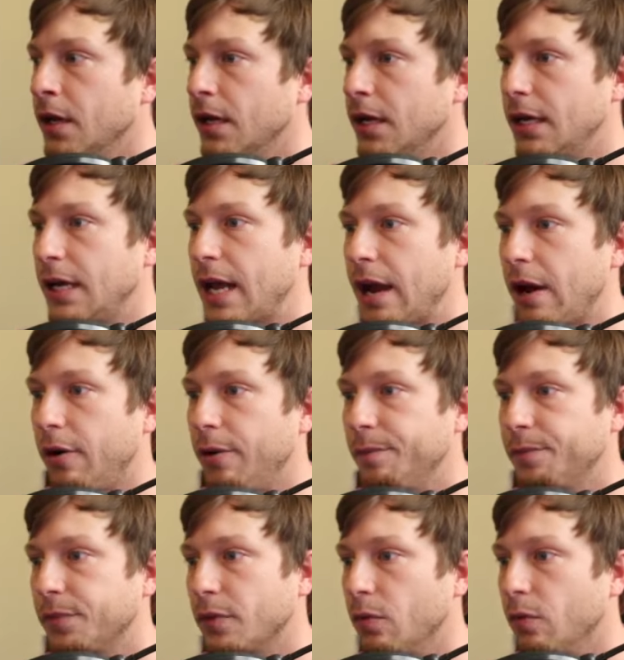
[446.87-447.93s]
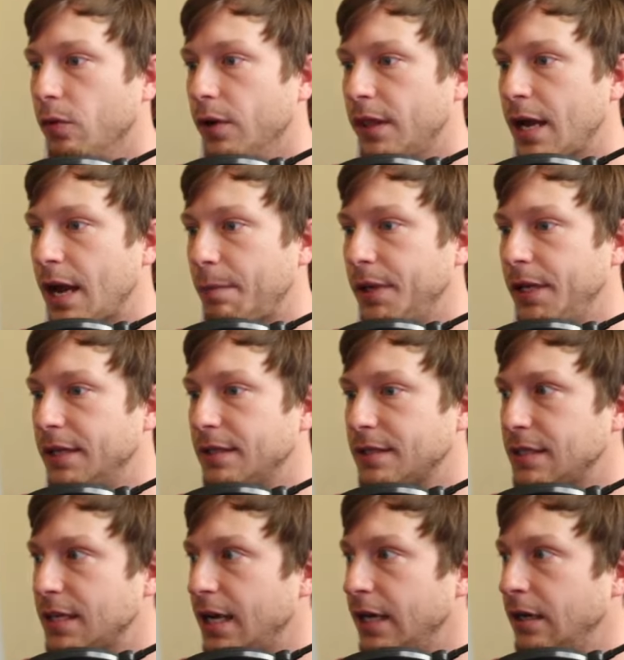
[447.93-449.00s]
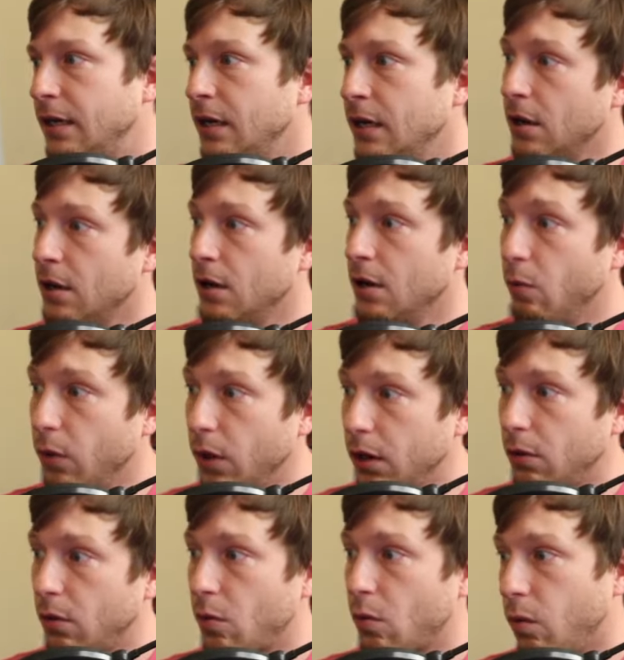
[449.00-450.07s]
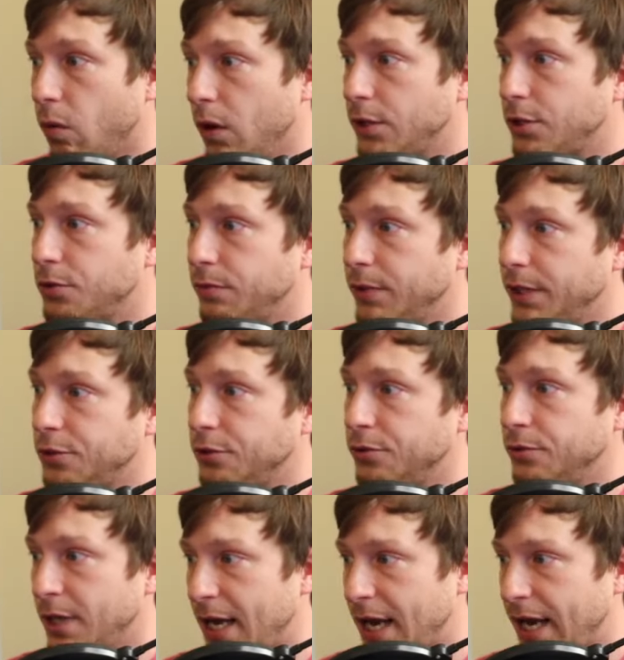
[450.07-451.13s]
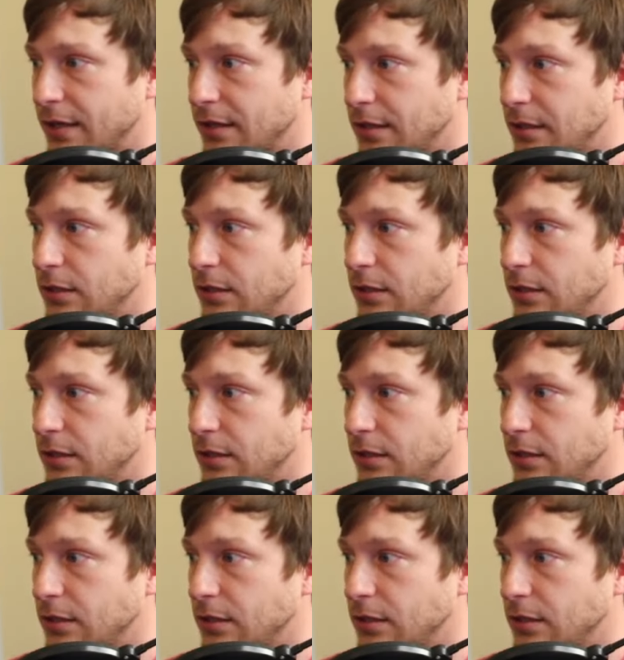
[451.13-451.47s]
Now, with that being said, well, what do we do next?